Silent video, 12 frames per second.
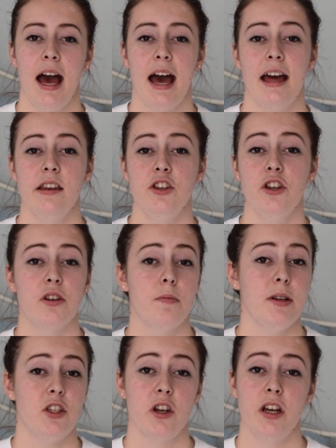and you could
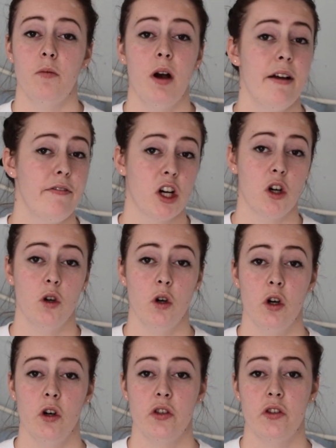be doing whatever
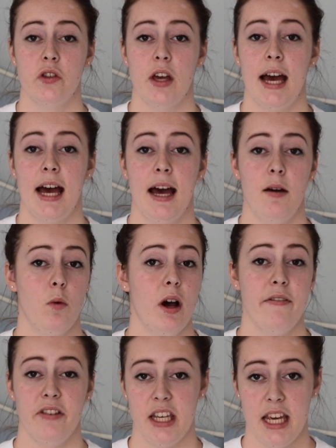course and
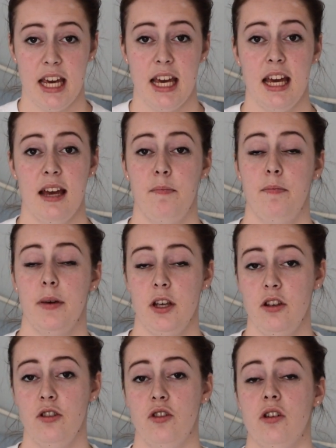whatever year,
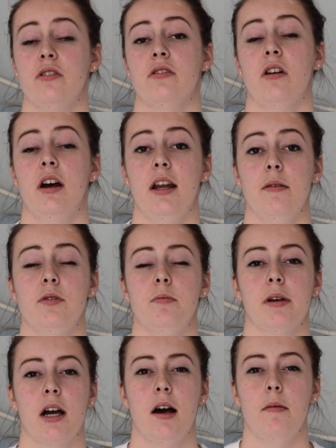but you just sign up to
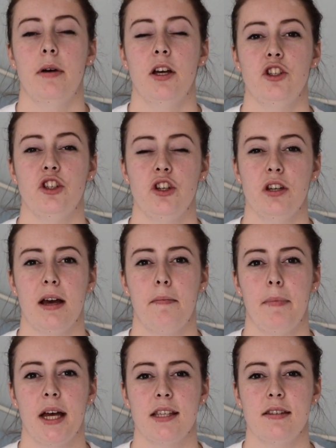become a student
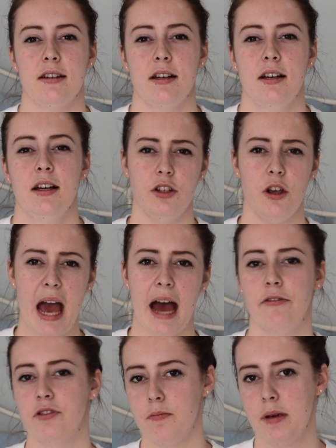ambassador. You
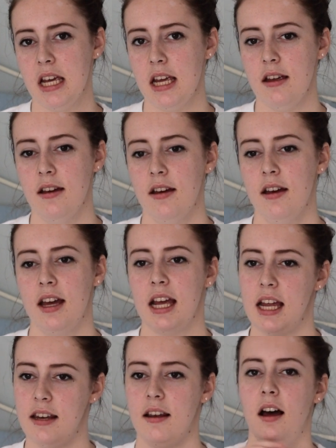have to be
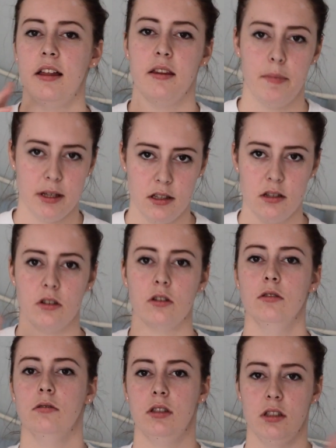in like the business
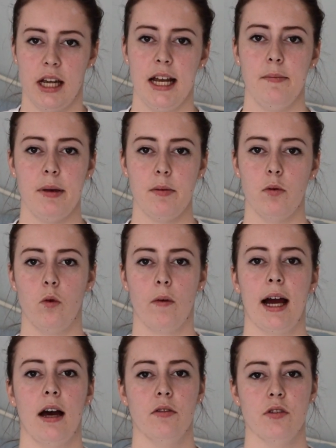school to take people
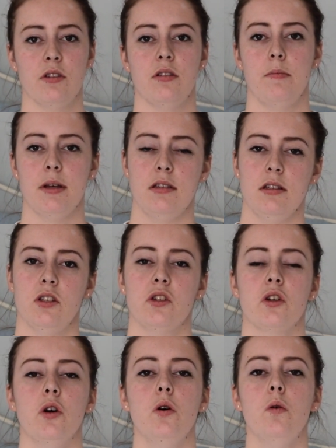around the business
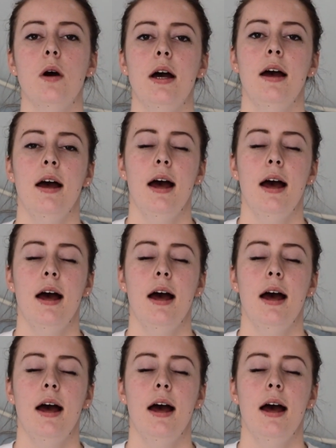school,